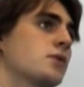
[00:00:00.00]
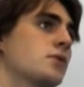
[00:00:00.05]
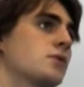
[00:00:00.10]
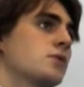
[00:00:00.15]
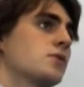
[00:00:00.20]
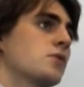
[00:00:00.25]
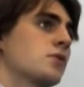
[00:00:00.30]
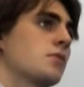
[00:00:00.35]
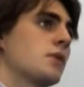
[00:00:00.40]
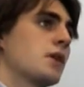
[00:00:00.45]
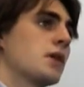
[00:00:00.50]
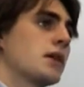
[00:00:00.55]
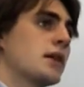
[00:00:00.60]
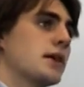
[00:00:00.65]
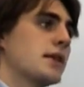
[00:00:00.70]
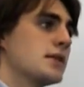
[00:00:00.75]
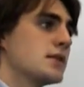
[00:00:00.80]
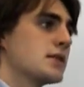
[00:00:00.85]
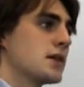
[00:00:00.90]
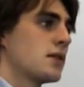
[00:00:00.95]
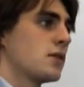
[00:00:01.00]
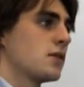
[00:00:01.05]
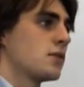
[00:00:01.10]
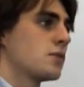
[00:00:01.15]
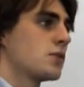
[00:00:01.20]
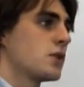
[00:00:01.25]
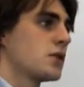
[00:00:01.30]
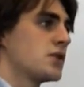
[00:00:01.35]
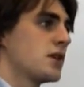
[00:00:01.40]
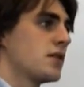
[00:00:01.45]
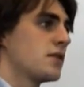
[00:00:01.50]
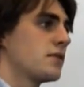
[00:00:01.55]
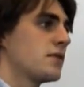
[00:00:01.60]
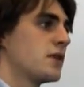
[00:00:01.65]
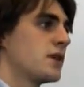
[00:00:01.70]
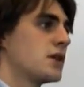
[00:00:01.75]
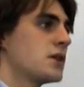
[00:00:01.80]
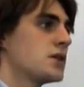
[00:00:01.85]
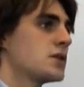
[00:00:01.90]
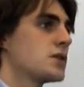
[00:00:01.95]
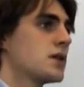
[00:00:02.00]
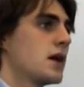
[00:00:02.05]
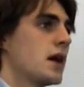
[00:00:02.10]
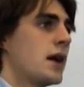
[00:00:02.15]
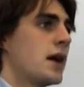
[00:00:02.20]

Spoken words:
talk about the Intel project first,